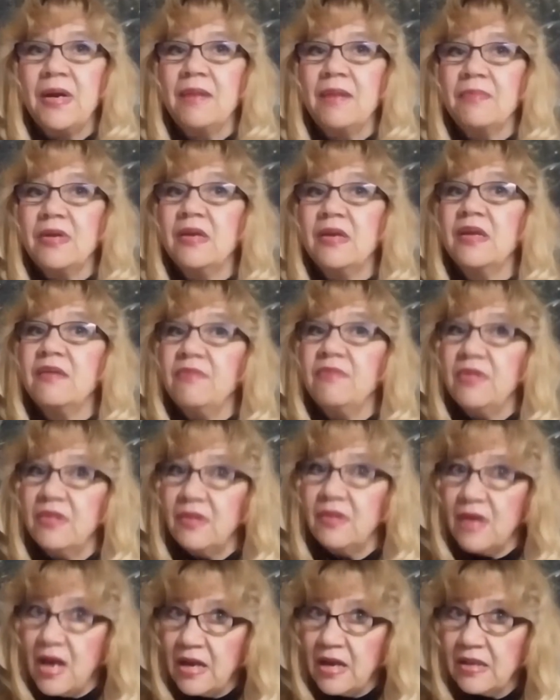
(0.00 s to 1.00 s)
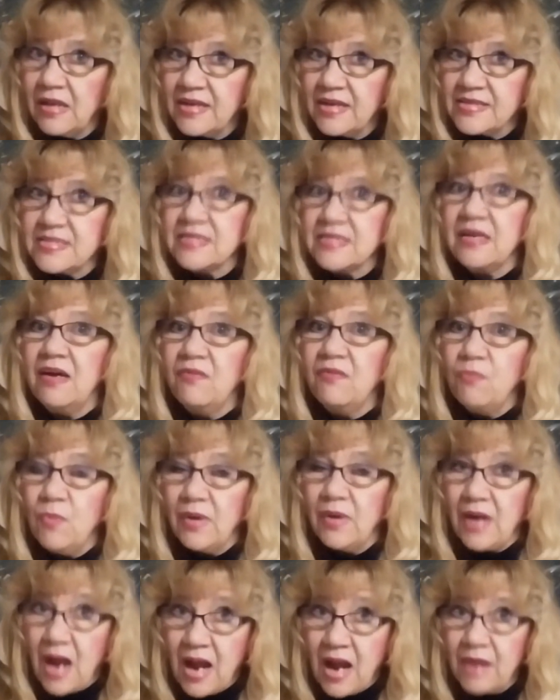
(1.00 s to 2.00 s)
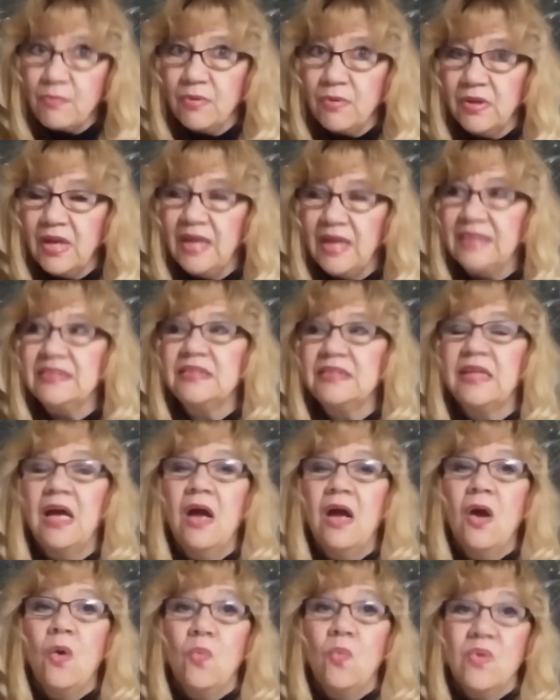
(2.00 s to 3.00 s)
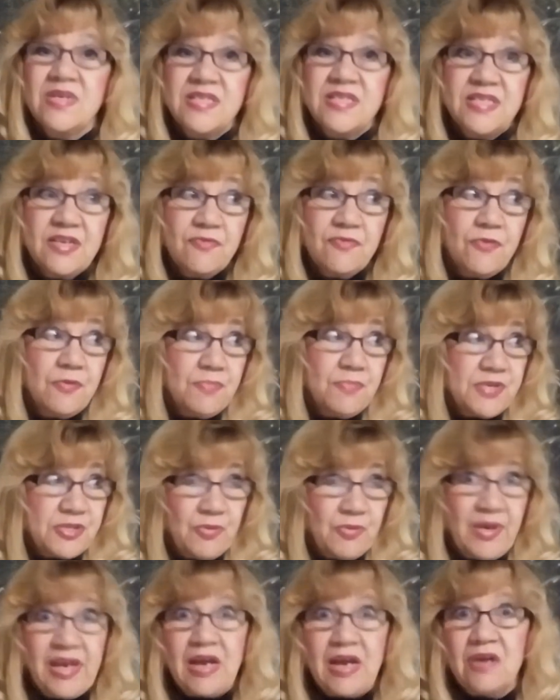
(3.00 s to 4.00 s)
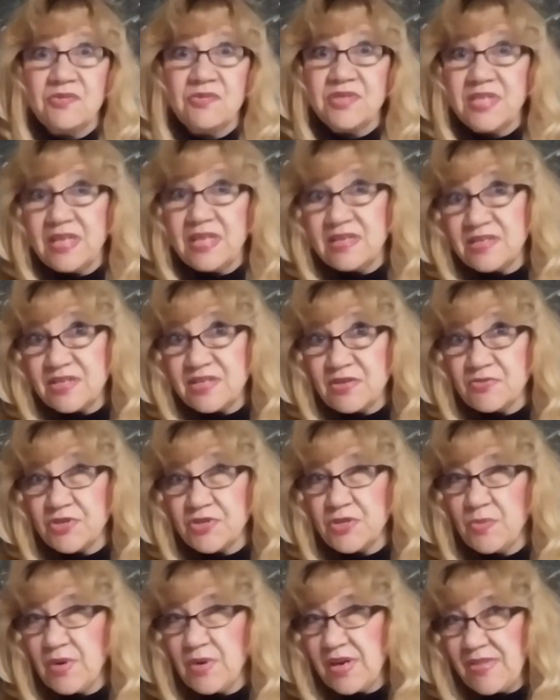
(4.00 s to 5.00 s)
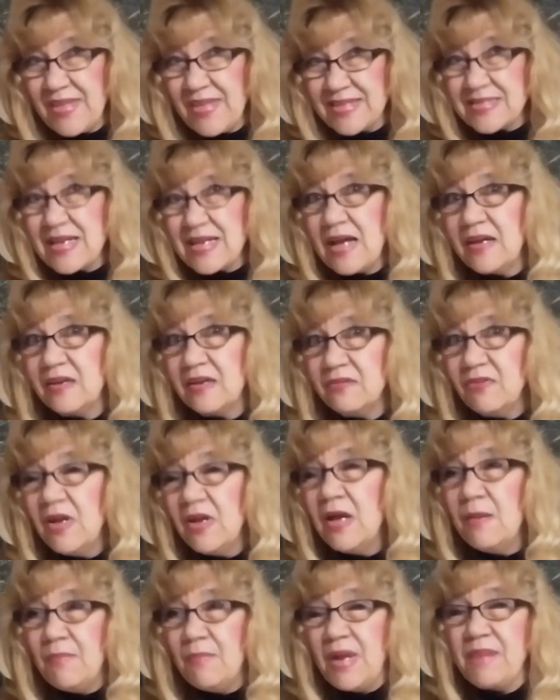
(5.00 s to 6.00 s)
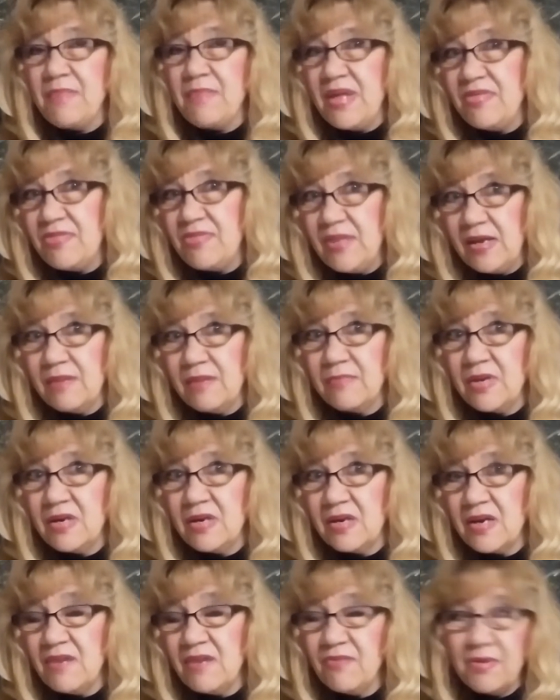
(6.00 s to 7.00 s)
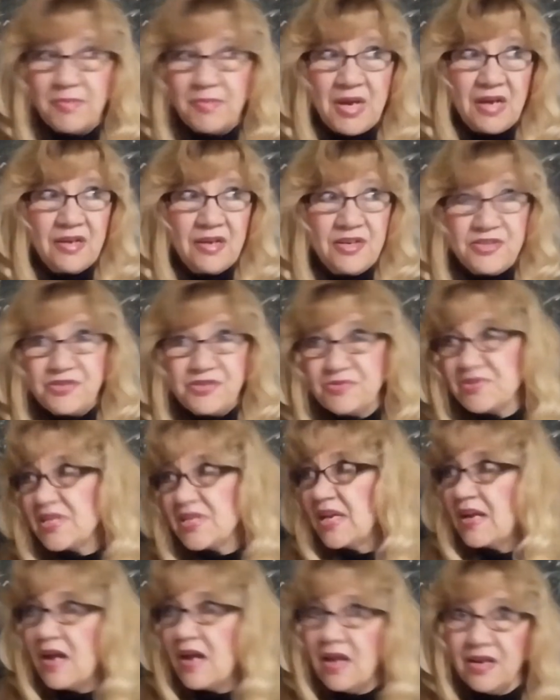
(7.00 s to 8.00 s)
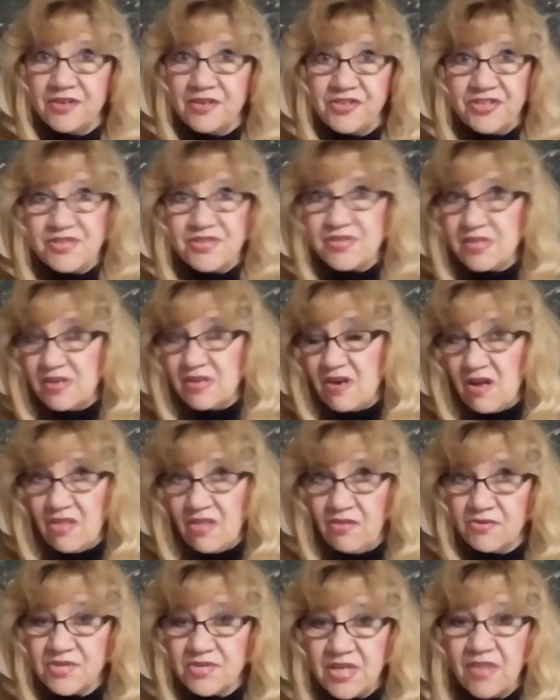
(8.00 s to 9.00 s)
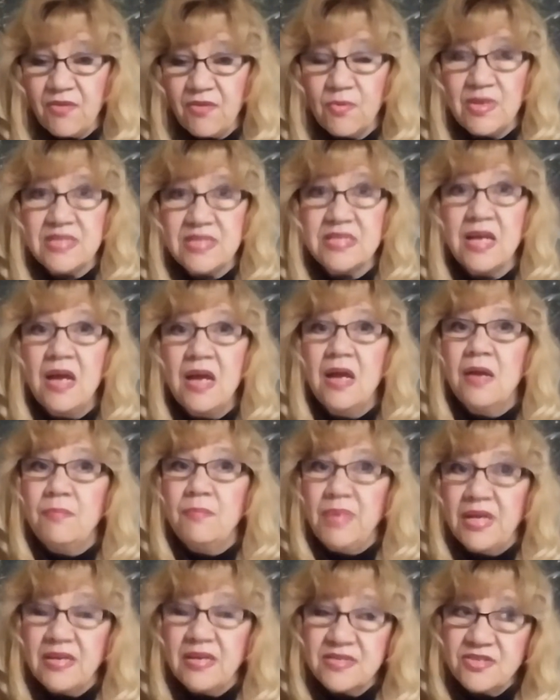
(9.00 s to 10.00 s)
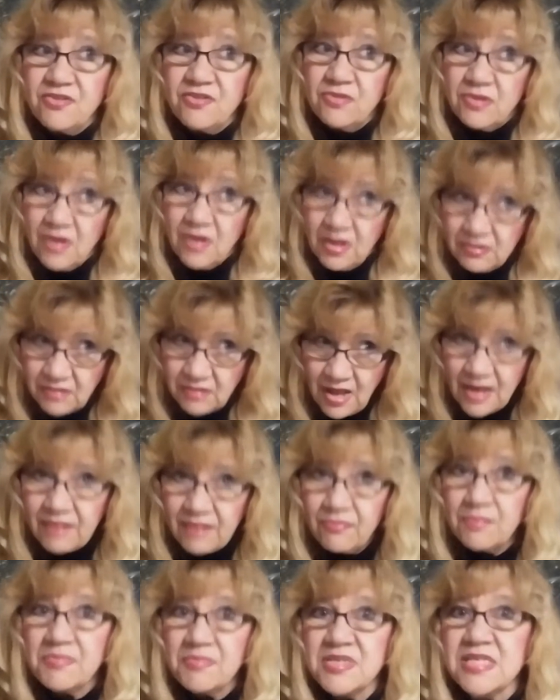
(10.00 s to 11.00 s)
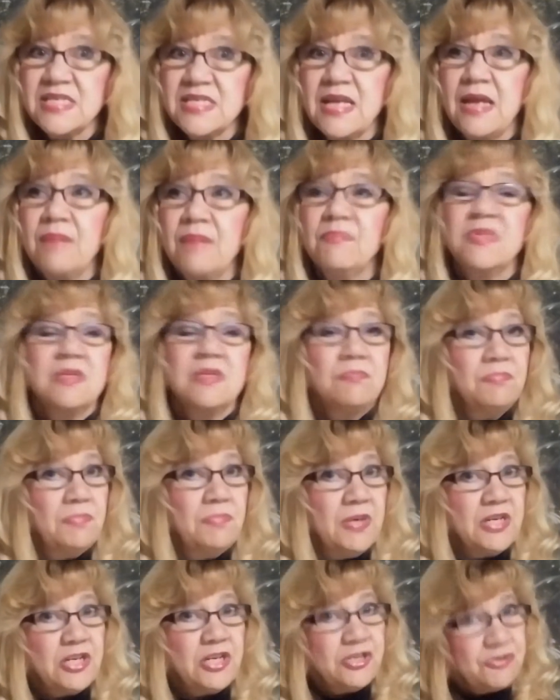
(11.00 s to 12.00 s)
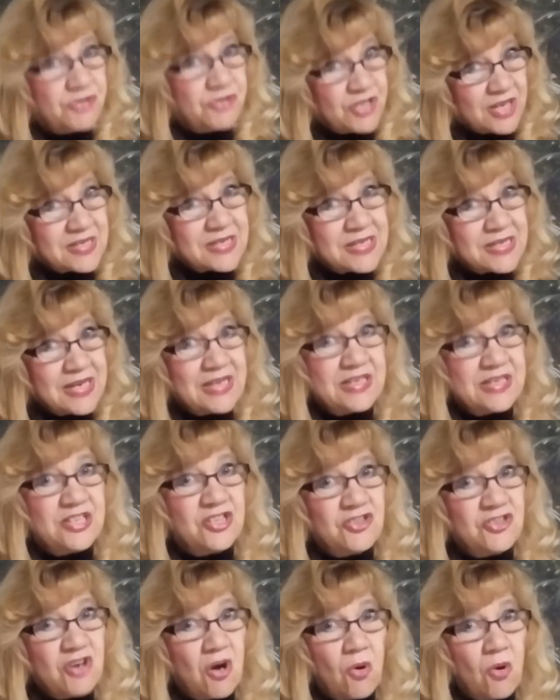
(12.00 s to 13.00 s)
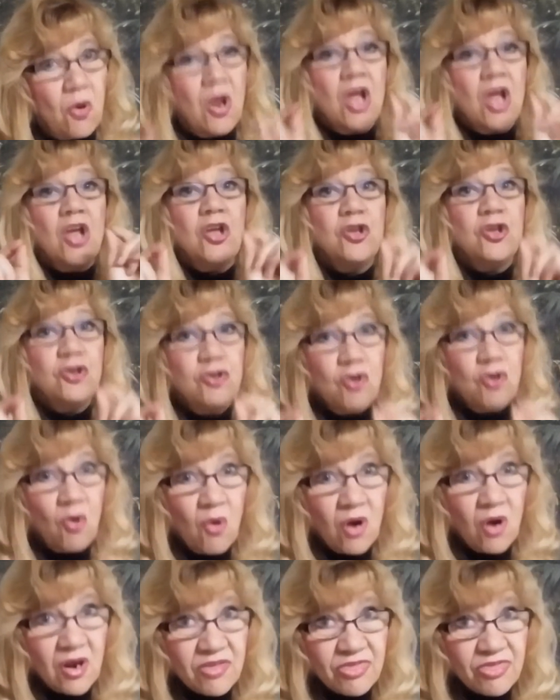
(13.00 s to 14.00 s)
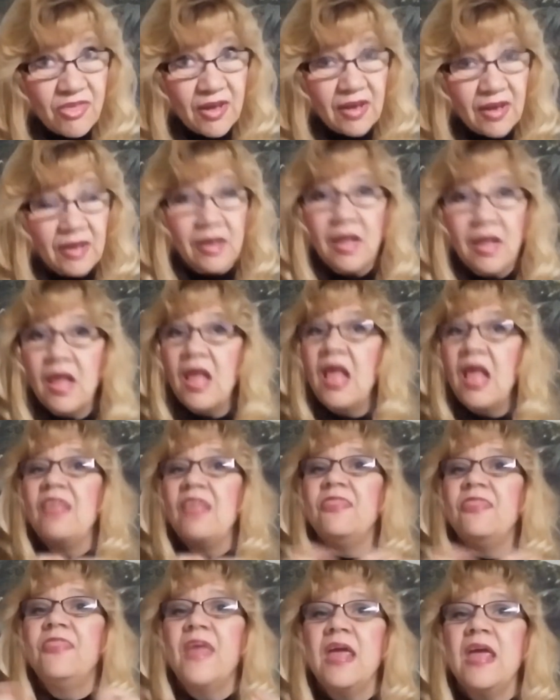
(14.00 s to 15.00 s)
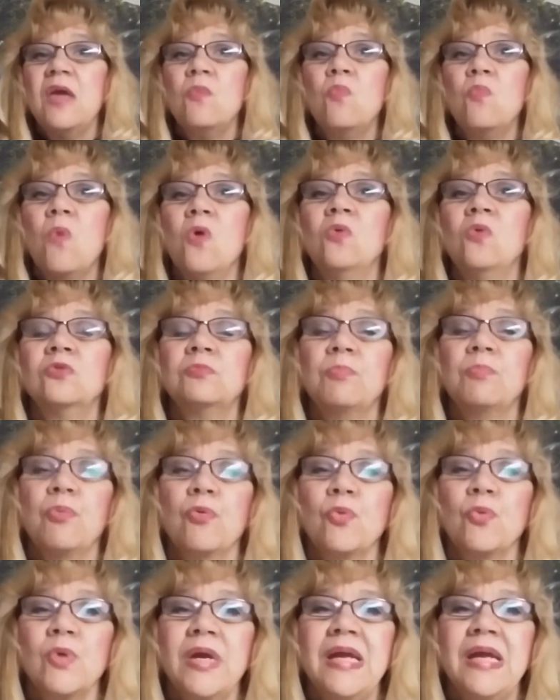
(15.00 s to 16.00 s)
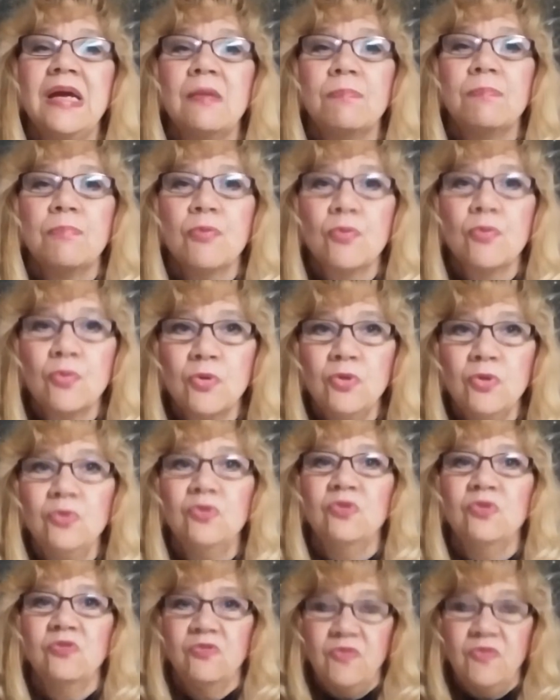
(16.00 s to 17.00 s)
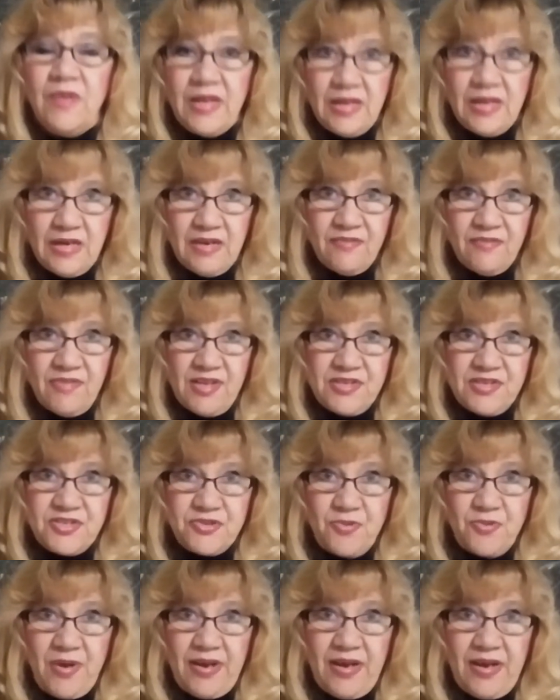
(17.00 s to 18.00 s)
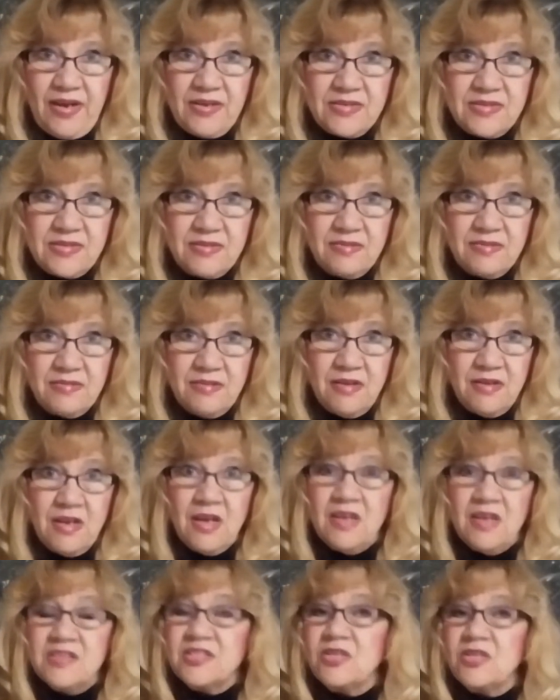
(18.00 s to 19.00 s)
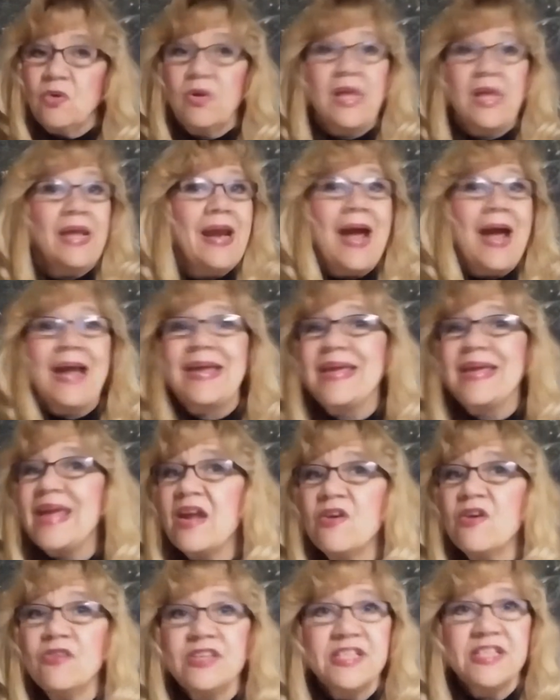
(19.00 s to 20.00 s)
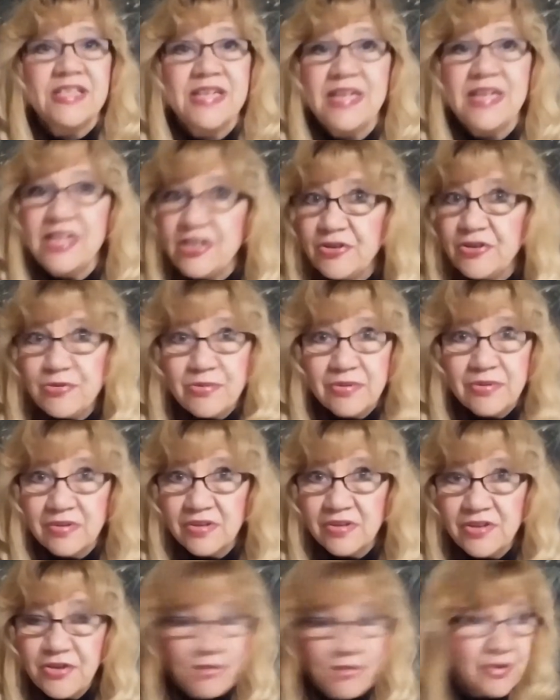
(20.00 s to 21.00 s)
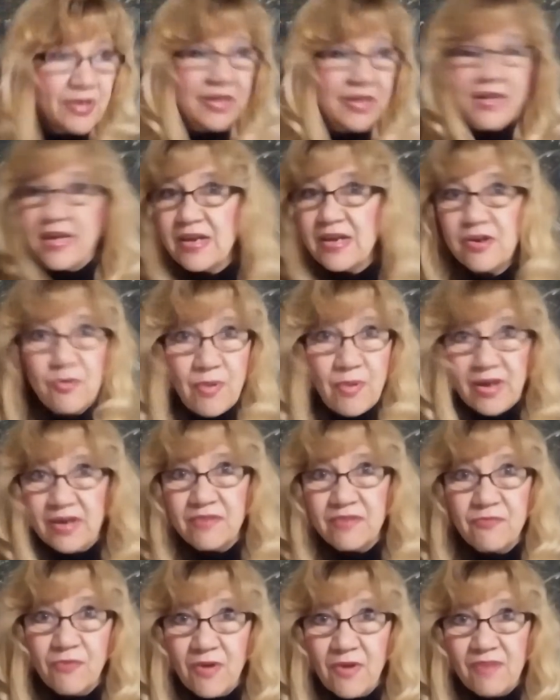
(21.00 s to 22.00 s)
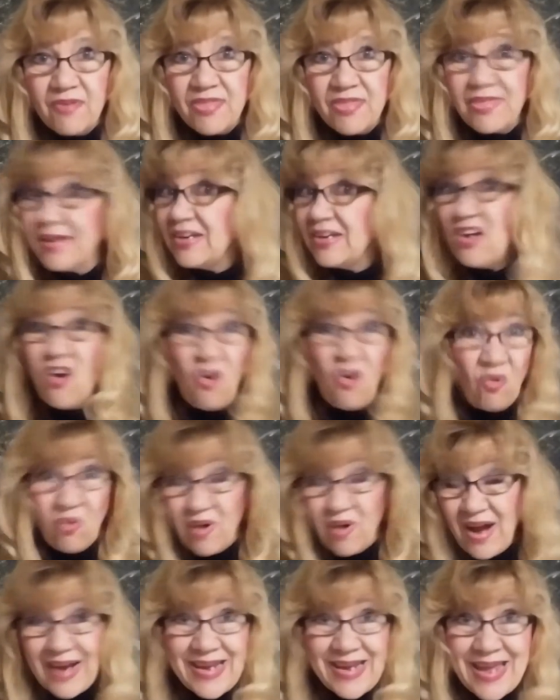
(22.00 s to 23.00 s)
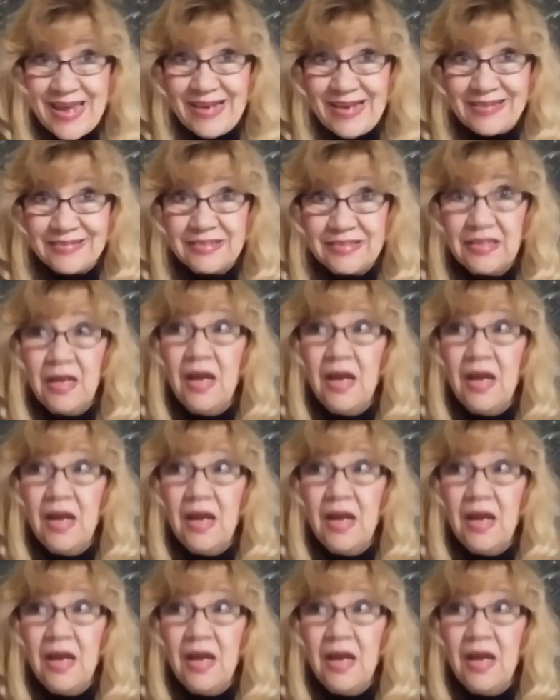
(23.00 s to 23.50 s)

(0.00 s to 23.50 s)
but I'm going to give you the highlights of what I realized was different between counseling and social work. And that's kind of my main thing I'm going to cover. I'm not going to do psychologists and all those other ones because there are a lot of them the same, but you just need to know your thing. They won't pre-approve any of these trainings. So can I guarantee you're going to get credit for everything? No, I can't.